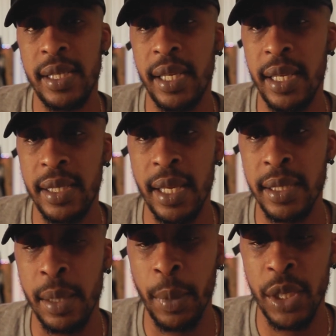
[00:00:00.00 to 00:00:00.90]
see these
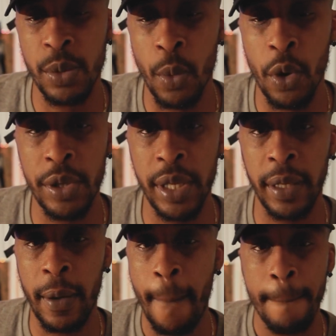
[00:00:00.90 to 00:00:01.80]
things in much more
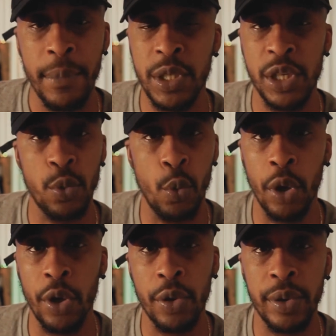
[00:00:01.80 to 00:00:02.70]
than just work.